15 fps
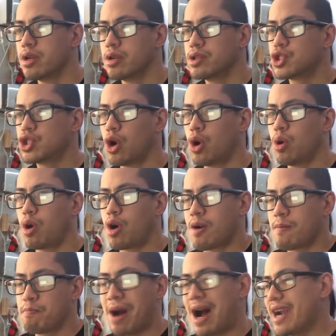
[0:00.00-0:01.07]
So our
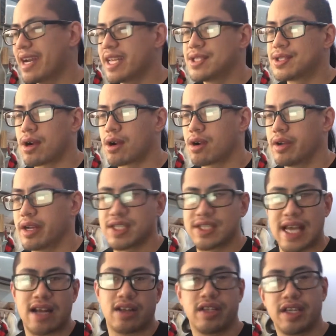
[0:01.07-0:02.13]
bodies are
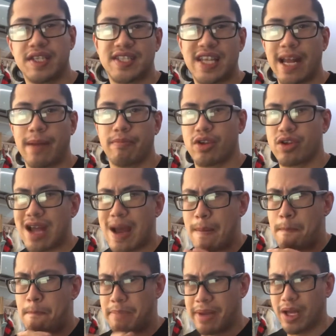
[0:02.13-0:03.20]
exactly the same. They're
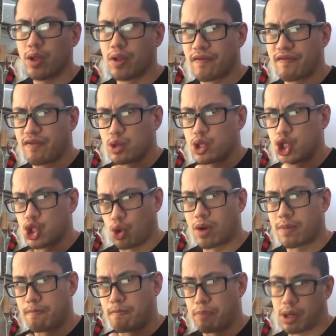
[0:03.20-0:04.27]
not built for
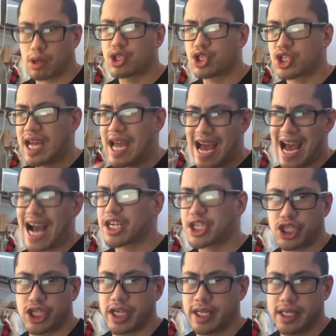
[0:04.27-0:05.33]
short burst
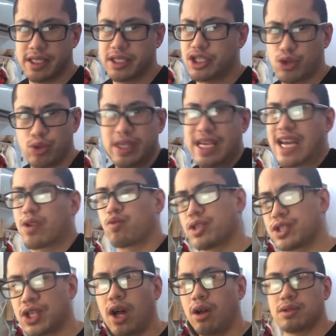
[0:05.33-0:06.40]
action to get
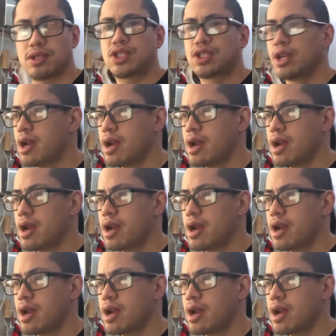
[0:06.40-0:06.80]
results.